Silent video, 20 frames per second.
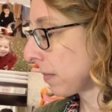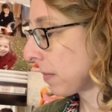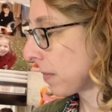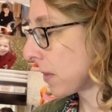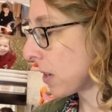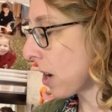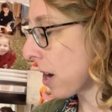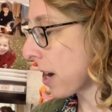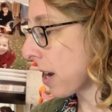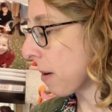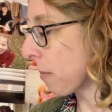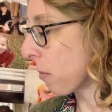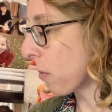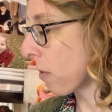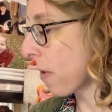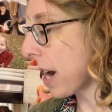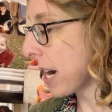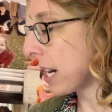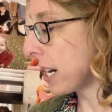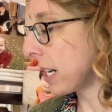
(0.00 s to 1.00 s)
Sorry, I'm
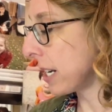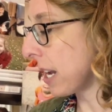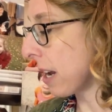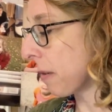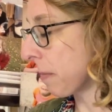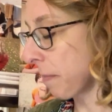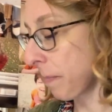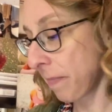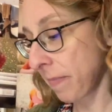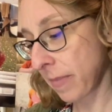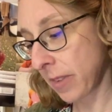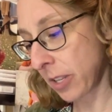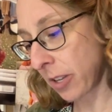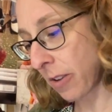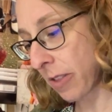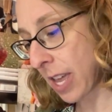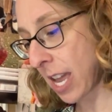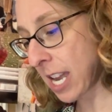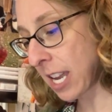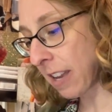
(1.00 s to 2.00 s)
writing it down.
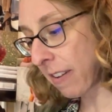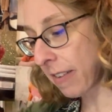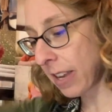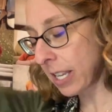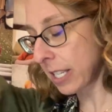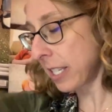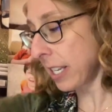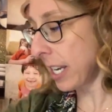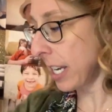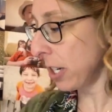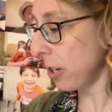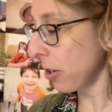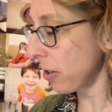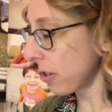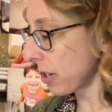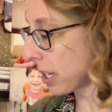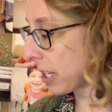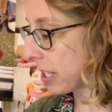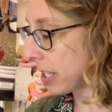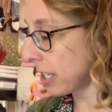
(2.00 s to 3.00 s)
So they give us
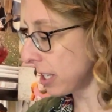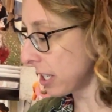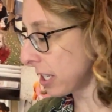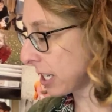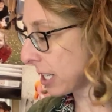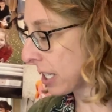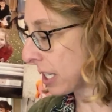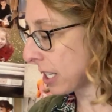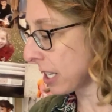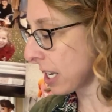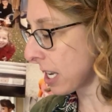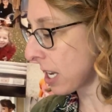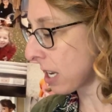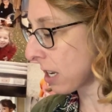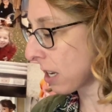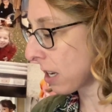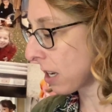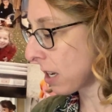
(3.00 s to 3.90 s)
internal consistency,